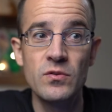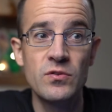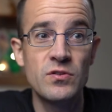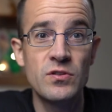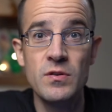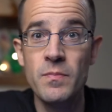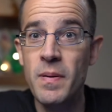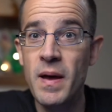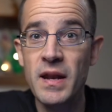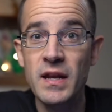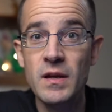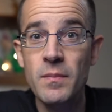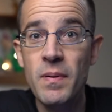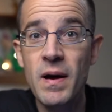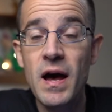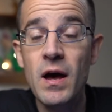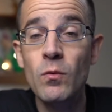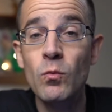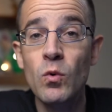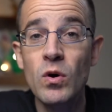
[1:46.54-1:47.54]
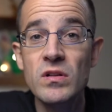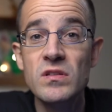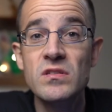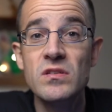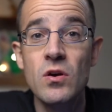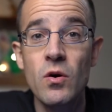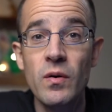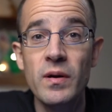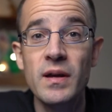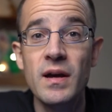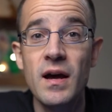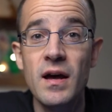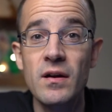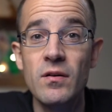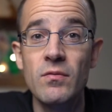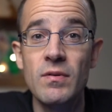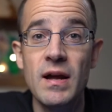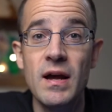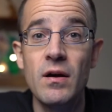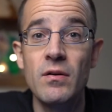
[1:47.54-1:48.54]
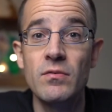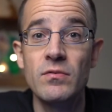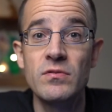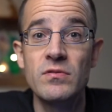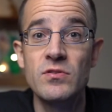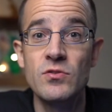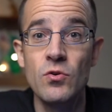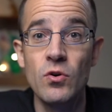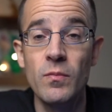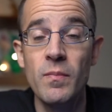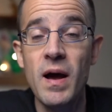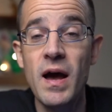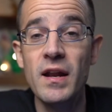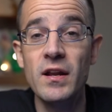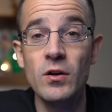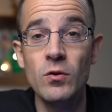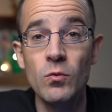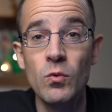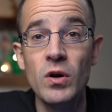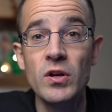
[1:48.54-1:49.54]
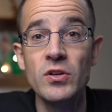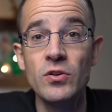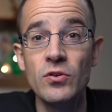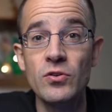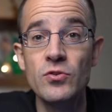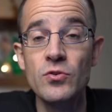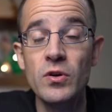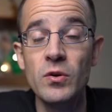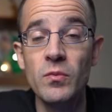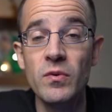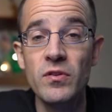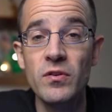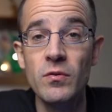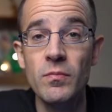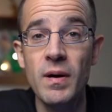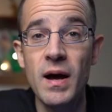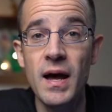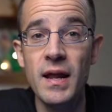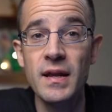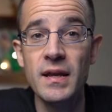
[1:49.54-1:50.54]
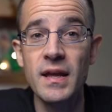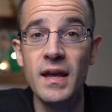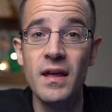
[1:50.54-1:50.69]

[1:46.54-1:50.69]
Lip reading: depending upon what's going on around your body or what you're doing with your body.